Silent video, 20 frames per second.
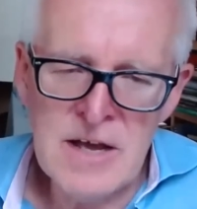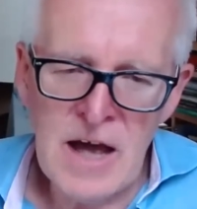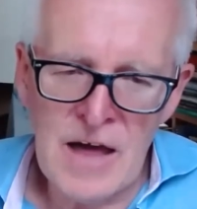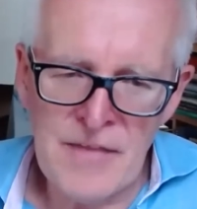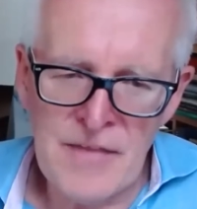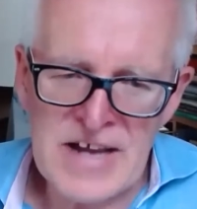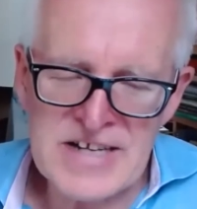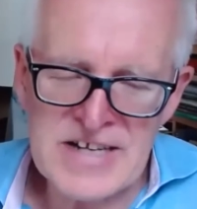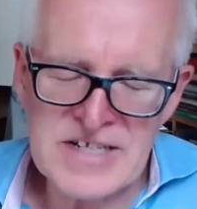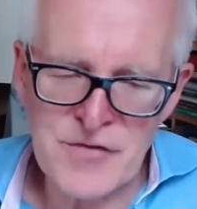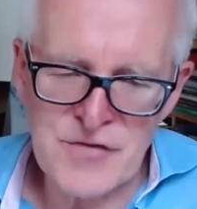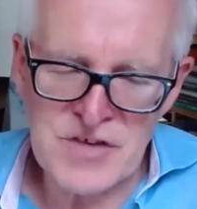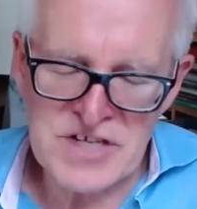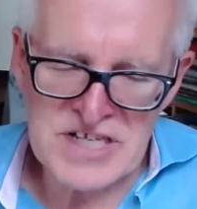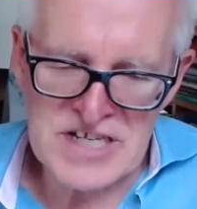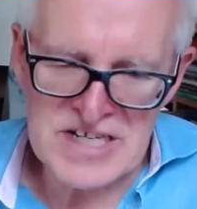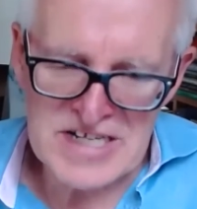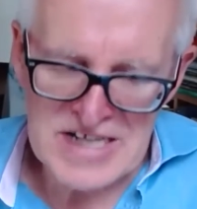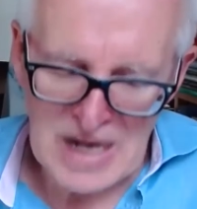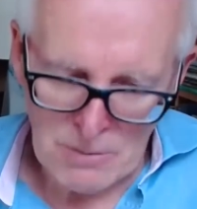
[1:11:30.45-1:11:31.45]
and that's the
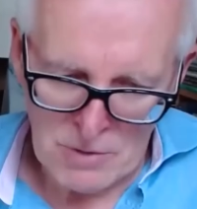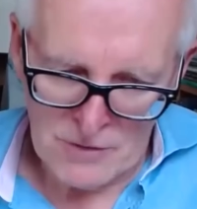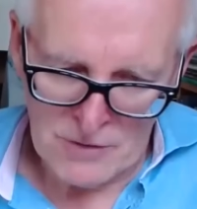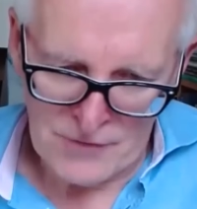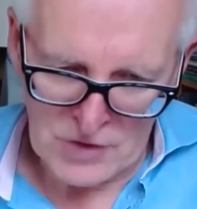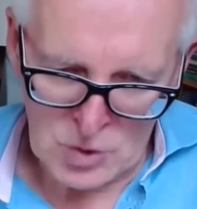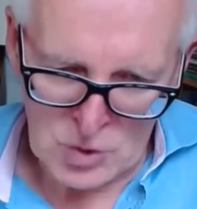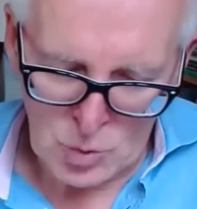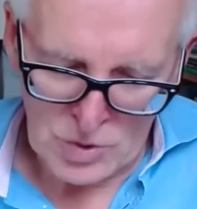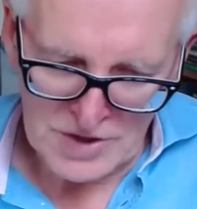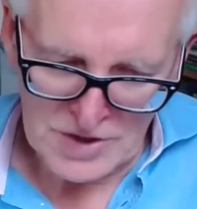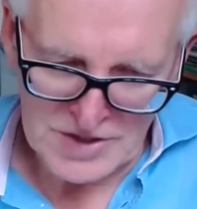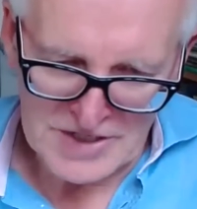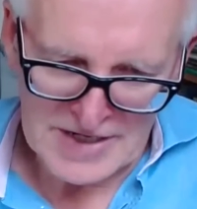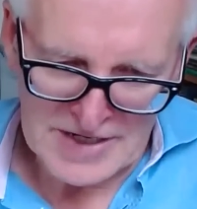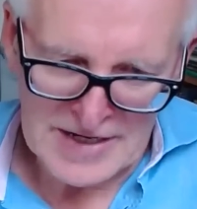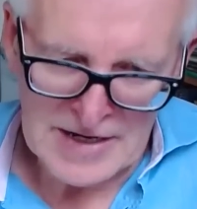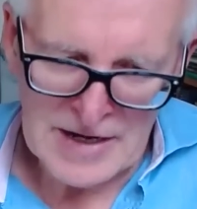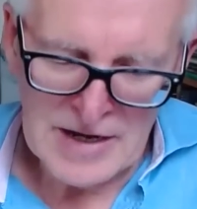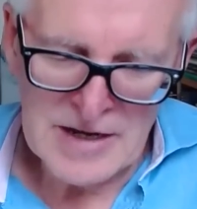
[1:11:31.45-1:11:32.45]
sum of
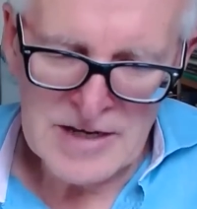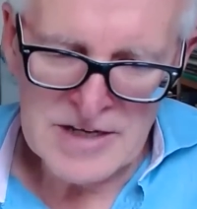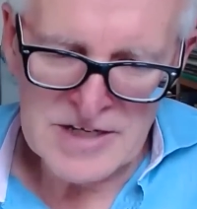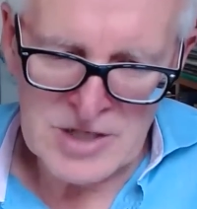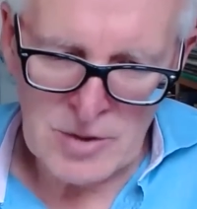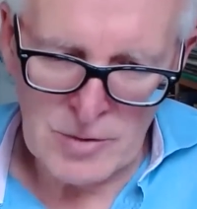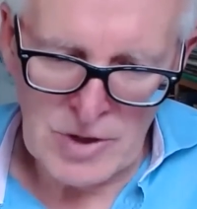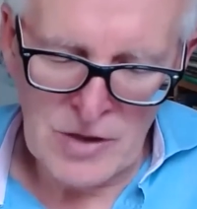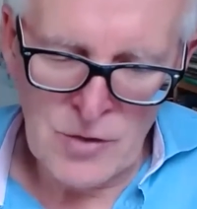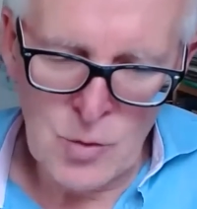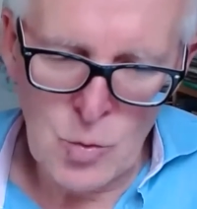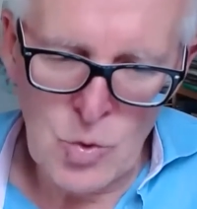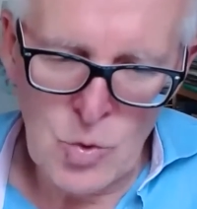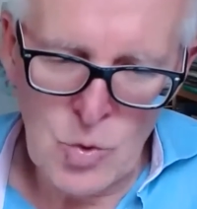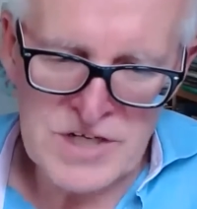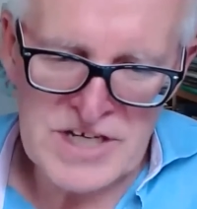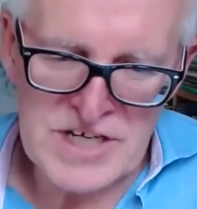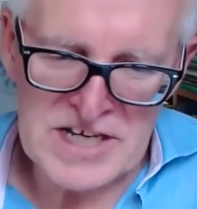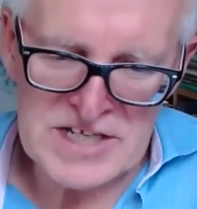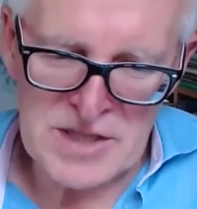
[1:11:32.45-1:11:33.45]
liquidity. So, in other
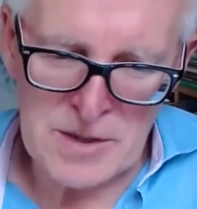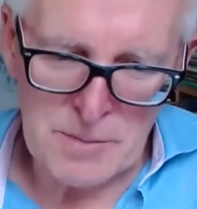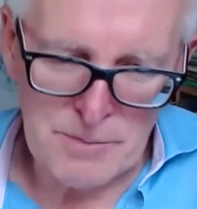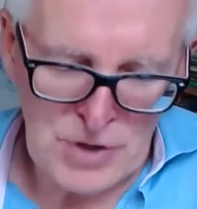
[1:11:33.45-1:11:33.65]
words, it's the